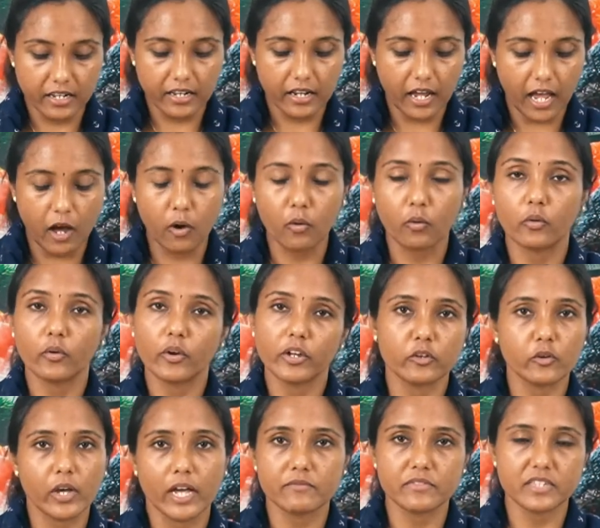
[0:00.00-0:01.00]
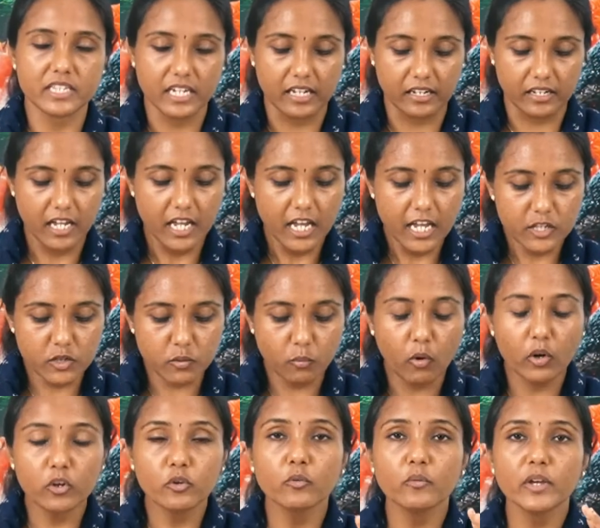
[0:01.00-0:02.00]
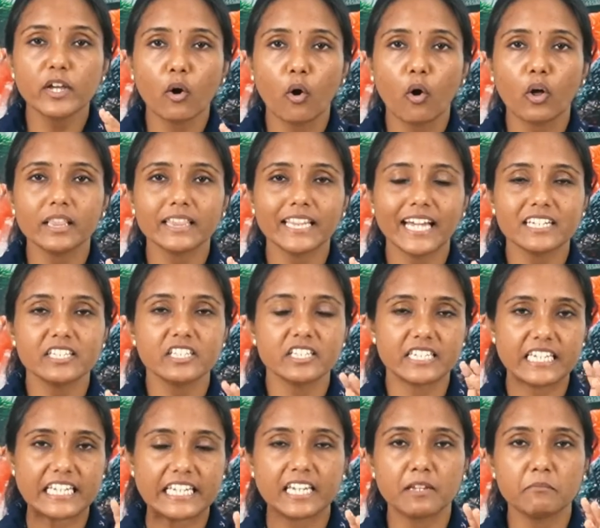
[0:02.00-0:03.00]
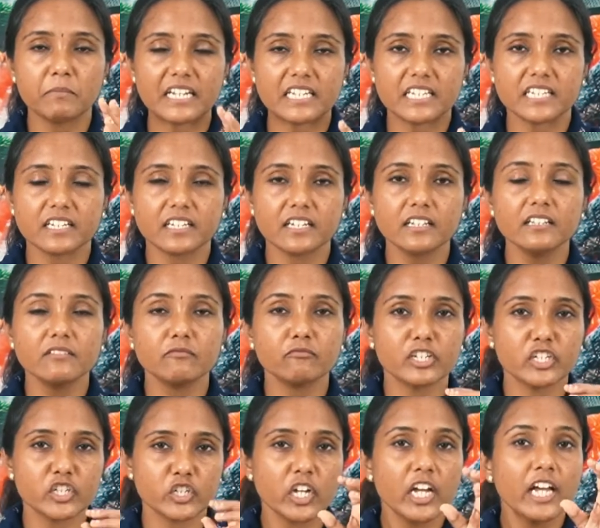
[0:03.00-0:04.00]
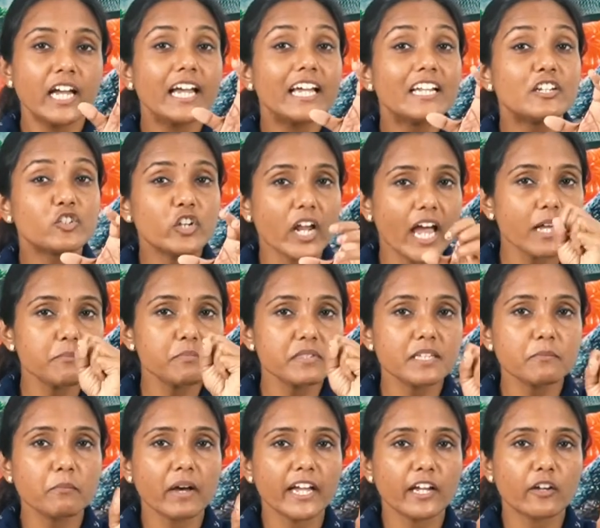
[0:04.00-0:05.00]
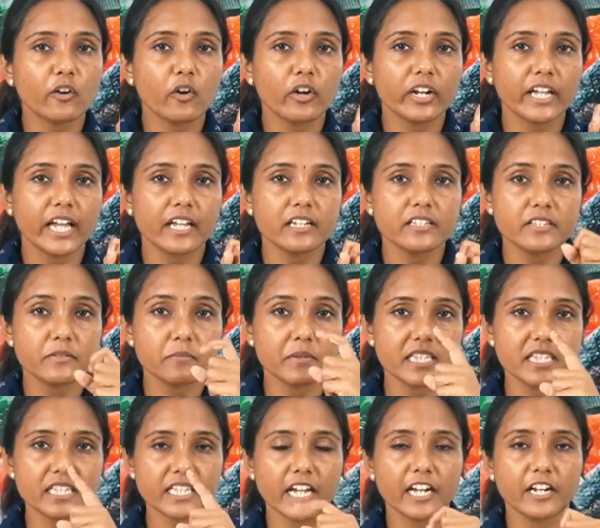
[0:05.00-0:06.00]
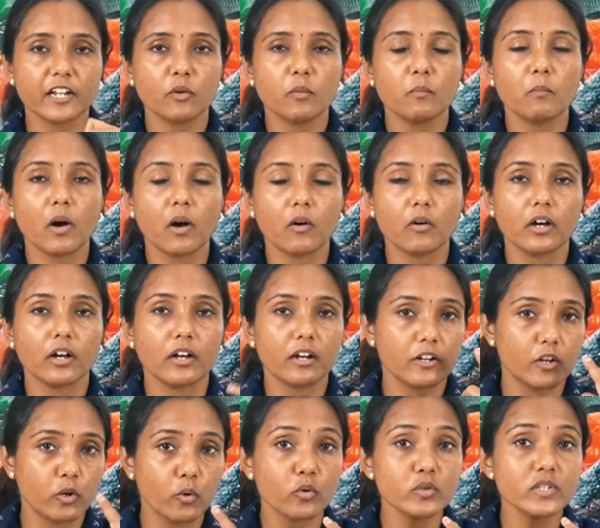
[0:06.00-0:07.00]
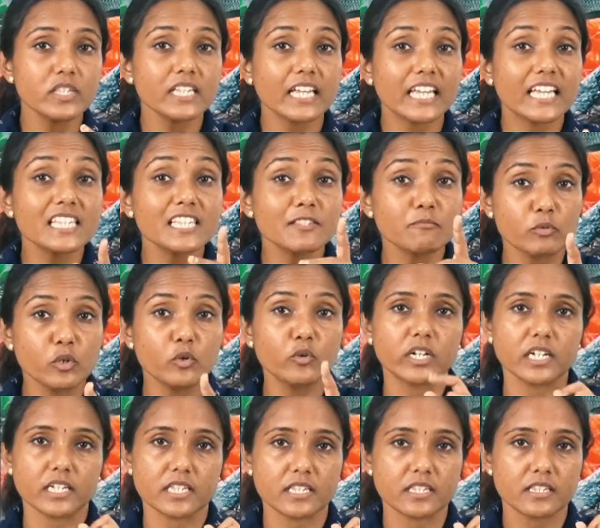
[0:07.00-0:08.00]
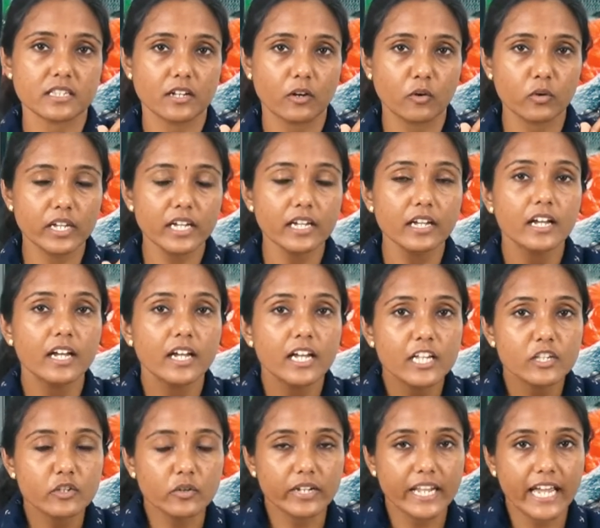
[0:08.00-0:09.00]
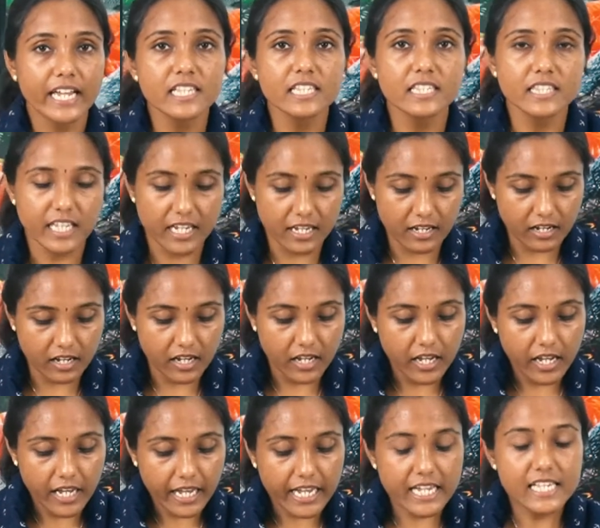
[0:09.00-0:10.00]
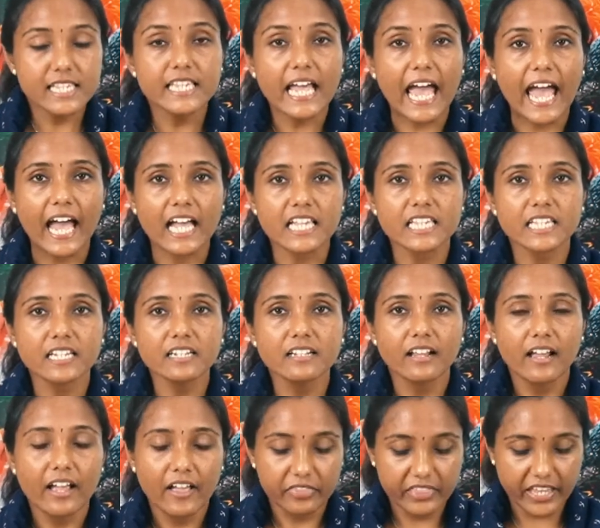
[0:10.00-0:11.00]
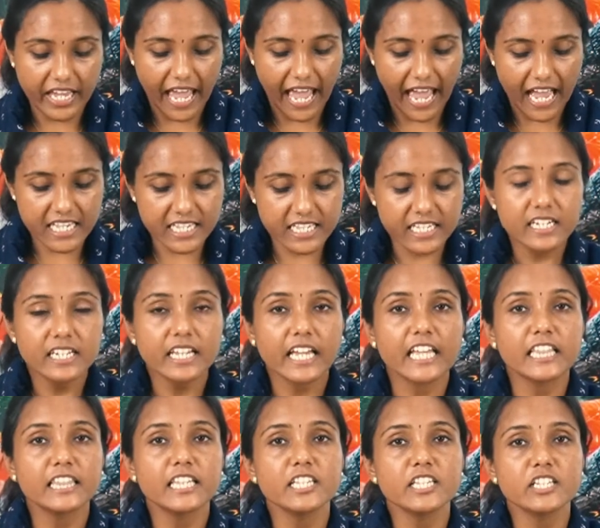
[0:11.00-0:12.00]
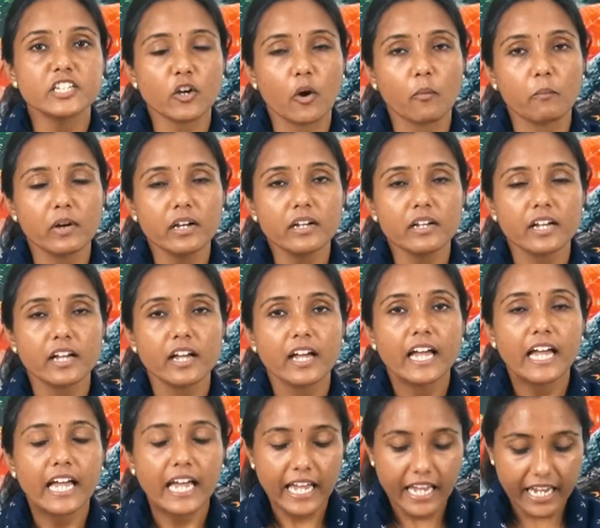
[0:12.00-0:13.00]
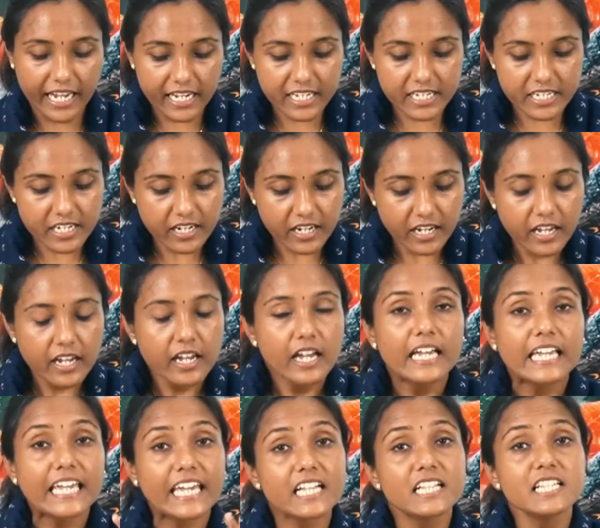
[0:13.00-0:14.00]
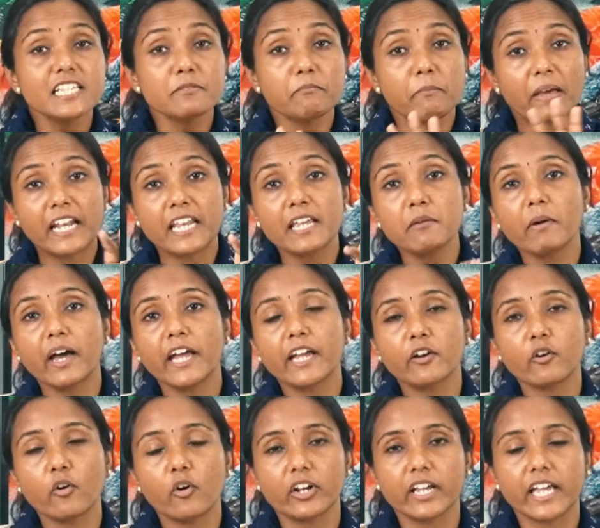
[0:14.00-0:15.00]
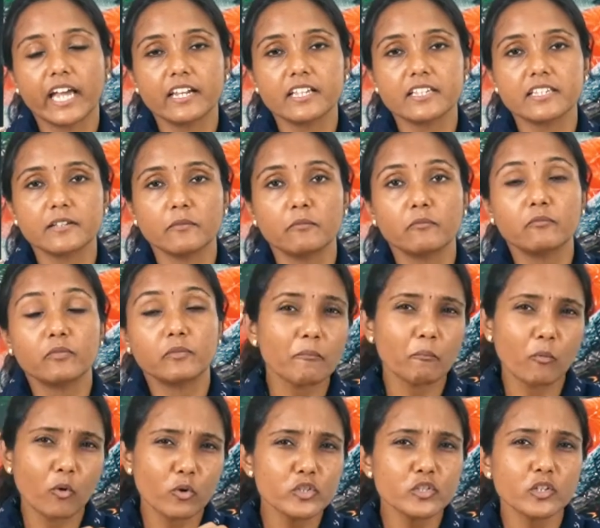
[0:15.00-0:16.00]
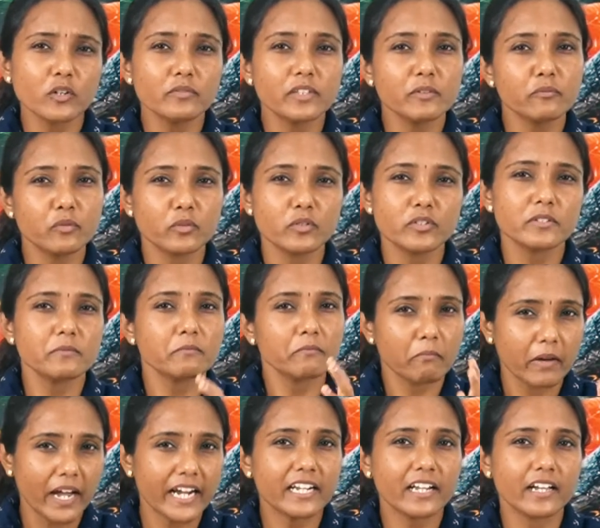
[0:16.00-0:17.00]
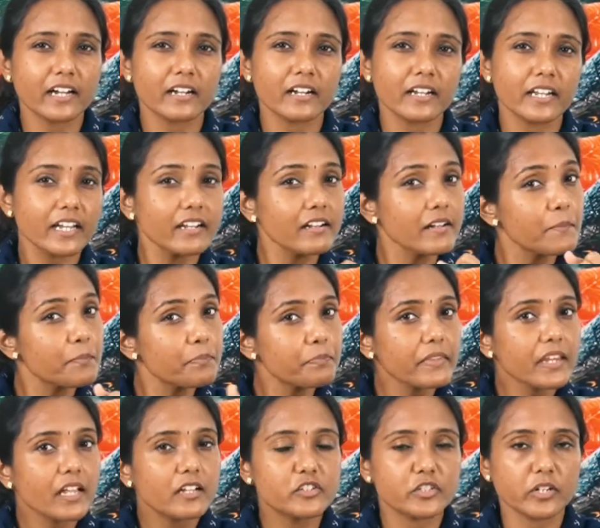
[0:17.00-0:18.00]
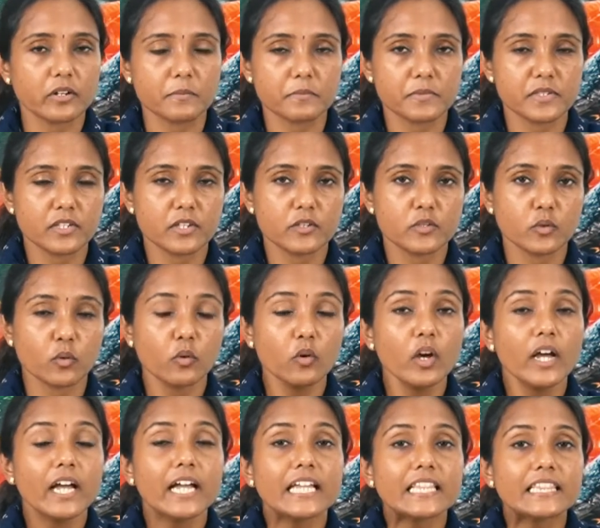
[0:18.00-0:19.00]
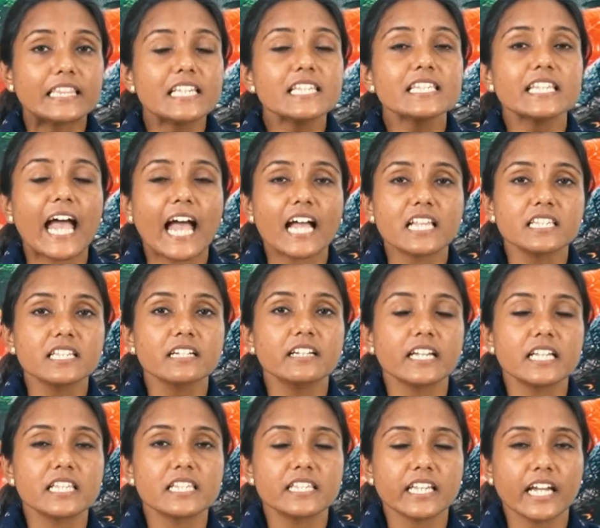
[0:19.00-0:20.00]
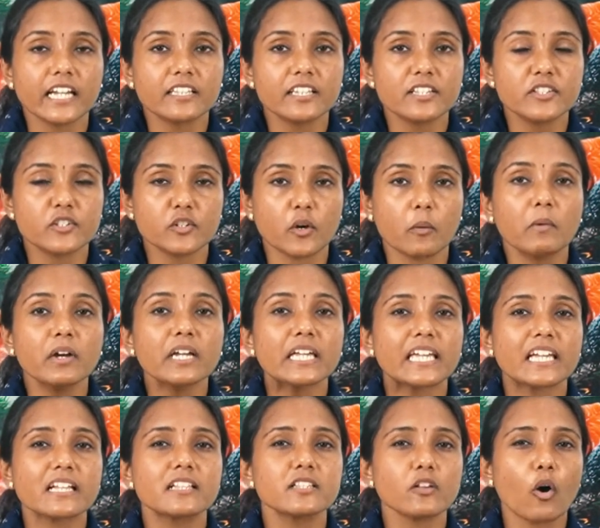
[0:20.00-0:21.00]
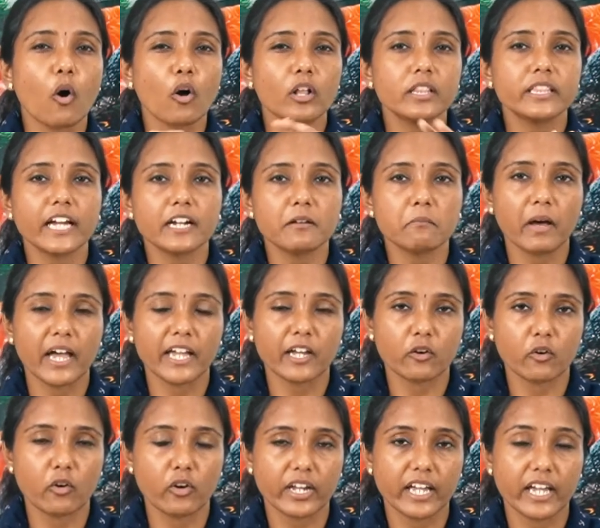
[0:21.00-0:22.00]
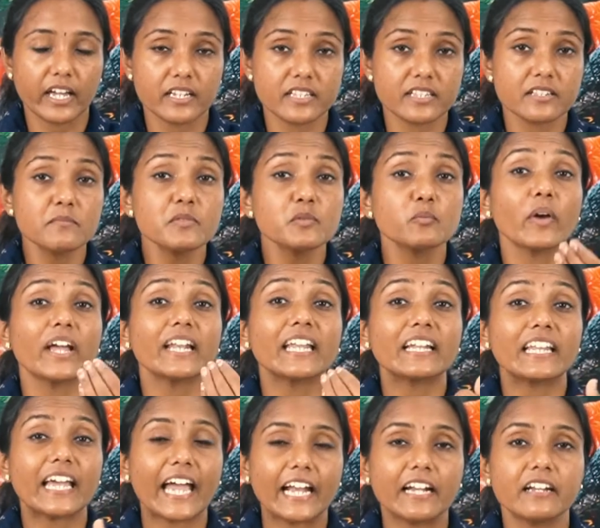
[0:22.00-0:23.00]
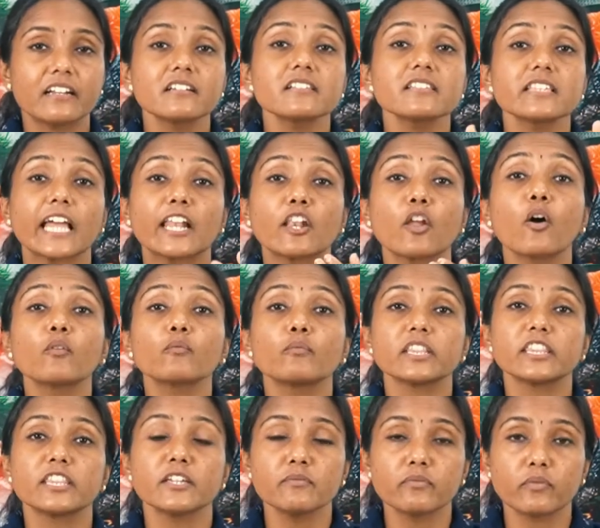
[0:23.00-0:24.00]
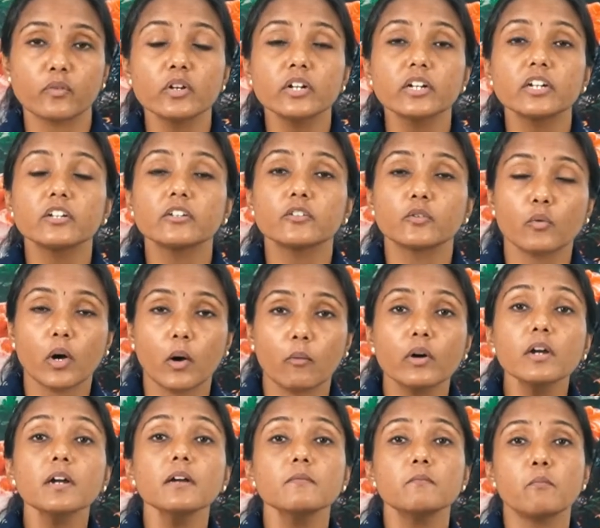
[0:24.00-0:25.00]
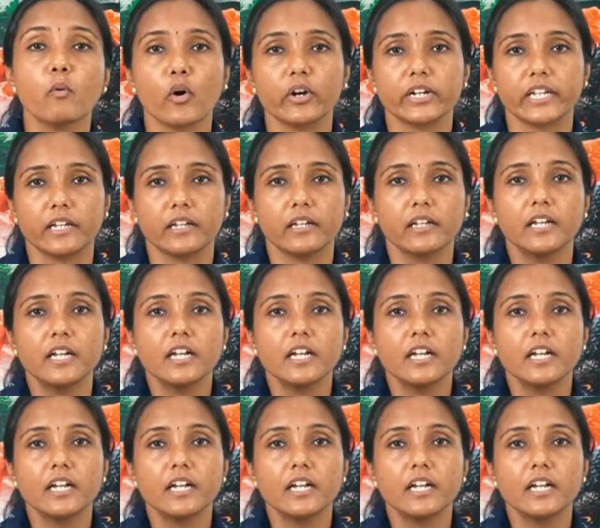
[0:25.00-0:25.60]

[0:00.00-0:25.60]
How? You have seen. So what do we call that sticky material which traps the microorganism inside our nose is mucus. Okay. So next thing is acid. The acid in the stomach, it kills many microorganisms. Most of the foods might contain germs. So this acid inside the stomach kills all that microorganisms when it enters along with the food to our body.